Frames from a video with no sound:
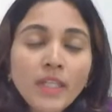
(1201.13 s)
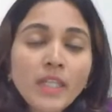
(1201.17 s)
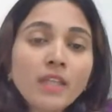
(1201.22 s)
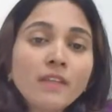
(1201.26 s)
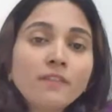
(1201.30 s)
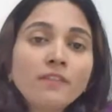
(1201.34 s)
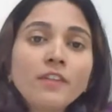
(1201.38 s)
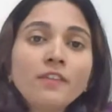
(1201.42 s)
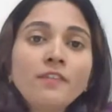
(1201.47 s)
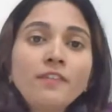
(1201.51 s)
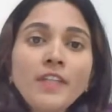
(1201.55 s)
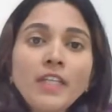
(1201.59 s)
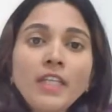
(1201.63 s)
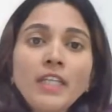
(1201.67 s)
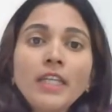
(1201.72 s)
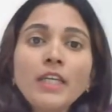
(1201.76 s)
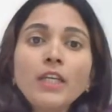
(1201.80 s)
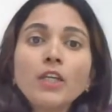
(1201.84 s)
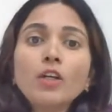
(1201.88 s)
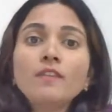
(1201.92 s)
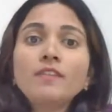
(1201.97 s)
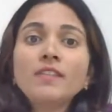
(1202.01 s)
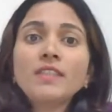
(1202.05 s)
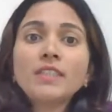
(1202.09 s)
They give a
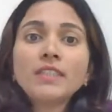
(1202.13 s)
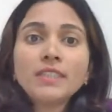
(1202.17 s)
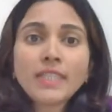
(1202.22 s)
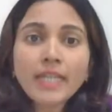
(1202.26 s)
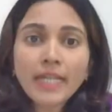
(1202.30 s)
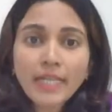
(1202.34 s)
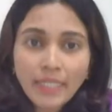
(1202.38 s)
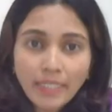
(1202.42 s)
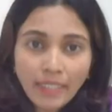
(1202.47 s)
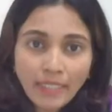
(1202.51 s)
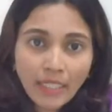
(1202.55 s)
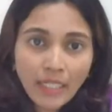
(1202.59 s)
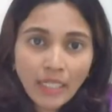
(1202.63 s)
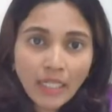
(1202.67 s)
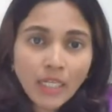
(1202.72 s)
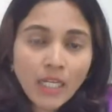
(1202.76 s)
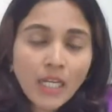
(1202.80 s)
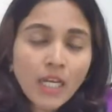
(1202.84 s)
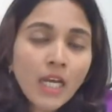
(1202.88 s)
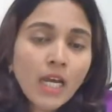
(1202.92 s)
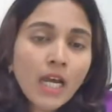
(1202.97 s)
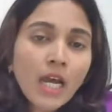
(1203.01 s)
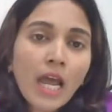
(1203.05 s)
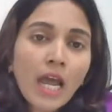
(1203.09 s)
feeling of
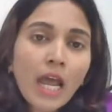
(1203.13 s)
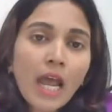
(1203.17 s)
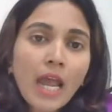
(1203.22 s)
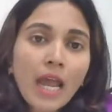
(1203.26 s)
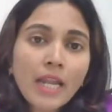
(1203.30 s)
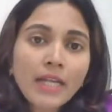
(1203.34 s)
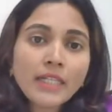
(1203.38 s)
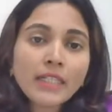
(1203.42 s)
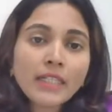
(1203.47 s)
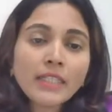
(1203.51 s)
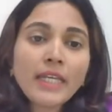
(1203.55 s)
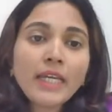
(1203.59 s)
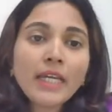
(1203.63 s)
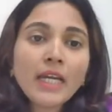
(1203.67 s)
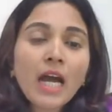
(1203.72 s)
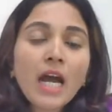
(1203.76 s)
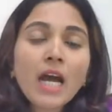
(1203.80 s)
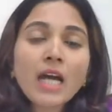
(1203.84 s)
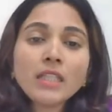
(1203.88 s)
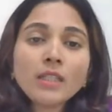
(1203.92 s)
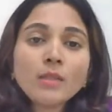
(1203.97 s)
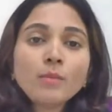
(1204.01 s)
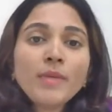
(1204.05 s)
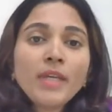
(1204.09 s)
satiety, and they
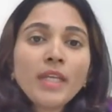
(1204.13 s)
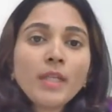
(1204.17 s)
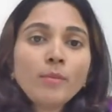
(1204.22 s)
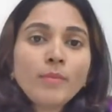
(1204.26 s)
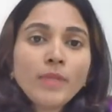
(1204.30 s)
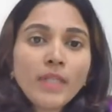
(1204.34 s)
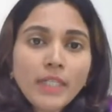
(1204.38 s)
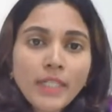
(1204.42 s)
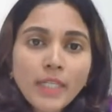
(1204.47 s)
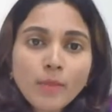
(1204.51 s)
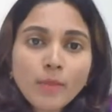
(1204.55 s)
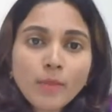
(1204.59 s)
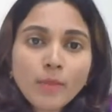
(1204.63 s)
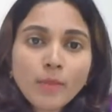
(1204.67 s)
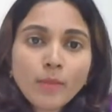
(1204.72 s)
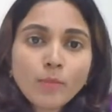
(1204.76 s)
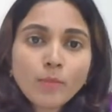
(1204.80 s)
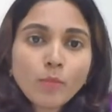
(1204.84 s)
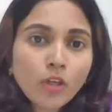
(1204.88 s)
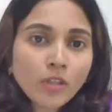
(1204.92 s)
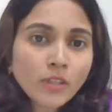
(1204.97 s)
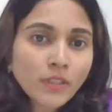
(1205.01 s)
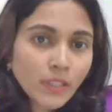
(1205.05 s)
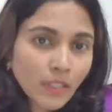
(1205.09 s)
are the main building
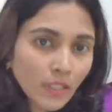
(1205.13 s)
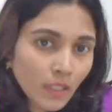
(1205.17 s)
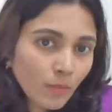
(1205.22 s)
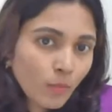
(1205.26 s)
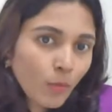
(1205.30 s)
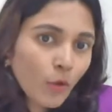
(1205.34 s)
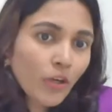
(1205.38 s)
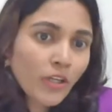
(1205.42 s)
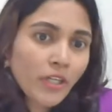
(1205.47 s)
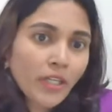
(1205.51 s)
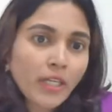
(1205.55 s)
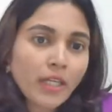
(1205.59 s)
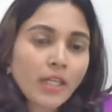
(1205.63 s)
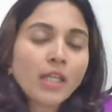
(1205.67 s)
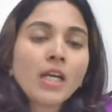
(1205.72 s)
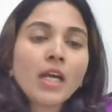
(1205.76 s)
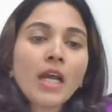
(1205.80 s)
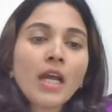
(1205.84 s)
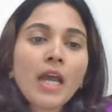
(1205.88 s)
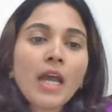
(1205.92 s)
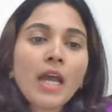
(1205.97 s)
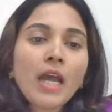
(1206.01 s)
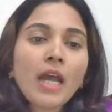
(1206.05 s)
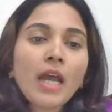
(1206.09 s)
blocks in our body.
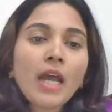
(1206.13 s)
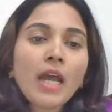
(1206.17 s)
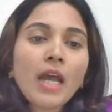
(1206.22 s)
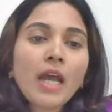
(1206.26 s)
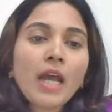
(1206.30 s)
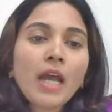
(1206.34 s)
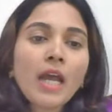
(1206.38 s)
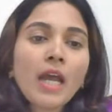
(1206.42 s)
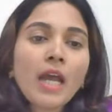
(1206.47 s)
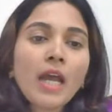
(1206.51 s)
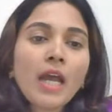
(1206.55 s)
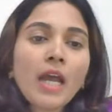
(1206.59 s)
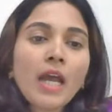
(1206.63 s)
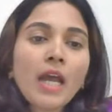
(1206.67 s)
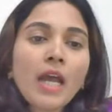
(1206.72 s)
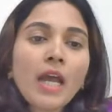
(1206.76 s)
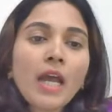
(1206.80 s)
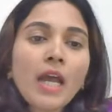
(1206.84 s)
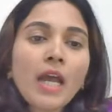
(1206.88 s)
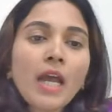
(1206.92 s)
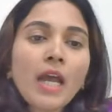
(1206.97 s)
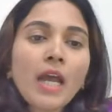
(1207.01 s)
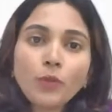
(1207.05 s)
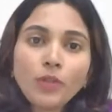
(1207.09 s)

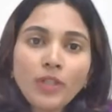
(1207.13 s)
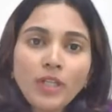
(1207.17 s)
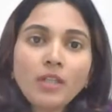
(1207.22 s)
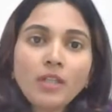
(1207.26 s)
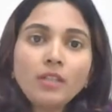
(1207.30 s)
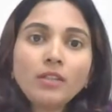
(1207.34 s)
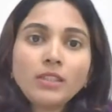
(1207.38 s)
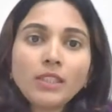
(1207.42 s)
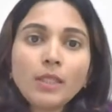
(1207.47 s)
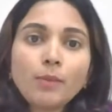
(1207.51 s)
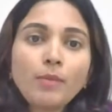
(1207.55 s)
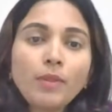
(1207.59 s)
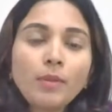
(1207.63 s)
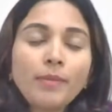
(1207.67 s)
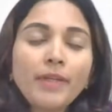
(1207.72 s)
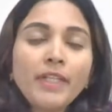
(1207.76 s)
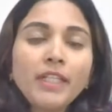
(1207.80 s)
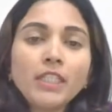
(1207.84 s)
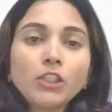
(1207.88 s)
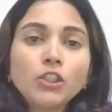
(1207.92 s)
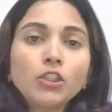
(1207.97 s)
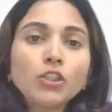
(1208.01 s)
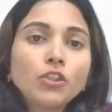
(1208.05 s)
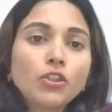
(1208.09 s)
And
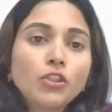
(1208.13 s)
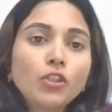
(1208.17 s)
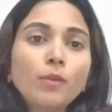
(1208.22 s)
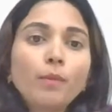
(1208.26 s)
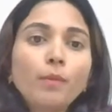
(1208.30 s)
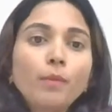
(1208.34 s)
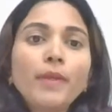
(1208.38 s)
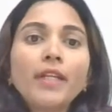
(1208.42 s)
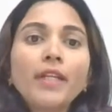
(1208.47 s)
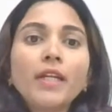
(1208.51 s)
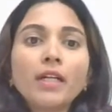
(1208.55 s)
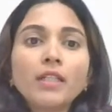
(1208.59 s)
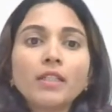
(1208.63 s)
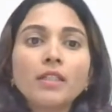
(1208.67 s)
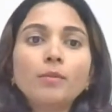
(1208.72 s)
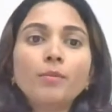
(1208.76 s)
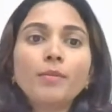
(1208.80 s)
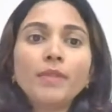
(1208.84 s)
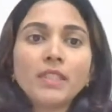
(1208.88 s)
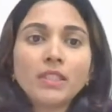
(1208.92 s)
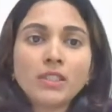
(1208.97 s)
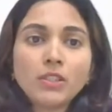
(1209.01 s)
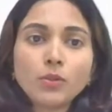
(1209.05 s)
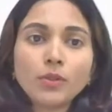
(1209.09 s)
therefore, protein
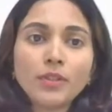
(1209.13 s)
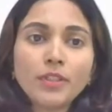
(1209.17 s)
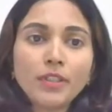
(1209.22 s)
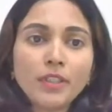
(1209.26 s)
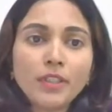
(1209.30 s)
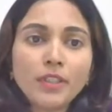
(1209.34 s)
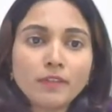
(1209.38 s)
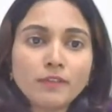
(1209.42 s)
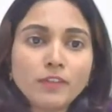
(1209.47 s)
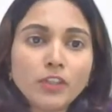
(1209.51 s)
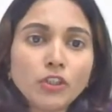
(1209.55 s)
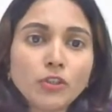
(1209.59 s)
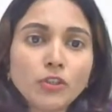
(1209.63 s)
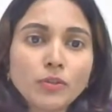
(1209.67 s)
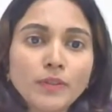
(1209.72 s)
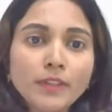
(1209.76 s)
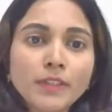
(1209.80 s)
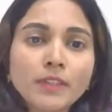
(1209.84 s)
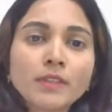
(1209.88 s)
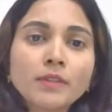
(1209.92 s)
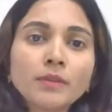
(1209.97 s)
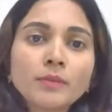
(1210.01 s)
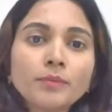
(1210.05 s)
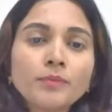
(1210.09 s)
supplementation should be done in
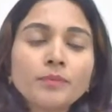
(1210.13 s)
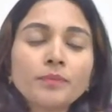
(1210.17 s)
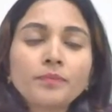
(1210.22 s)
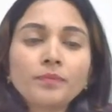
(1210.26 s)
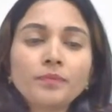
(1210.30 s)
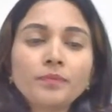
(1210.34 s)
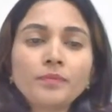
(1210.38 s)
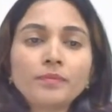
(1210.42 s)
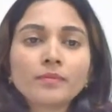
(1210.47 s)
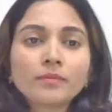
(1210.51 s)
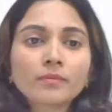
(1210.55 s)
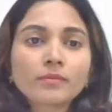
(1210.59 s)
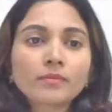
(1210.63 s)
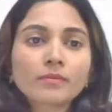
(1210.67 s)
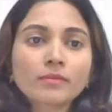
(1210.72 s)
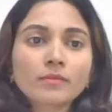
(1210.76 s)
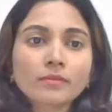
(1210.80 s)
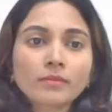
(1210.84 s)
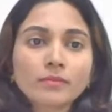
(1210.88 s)
PCO individuals.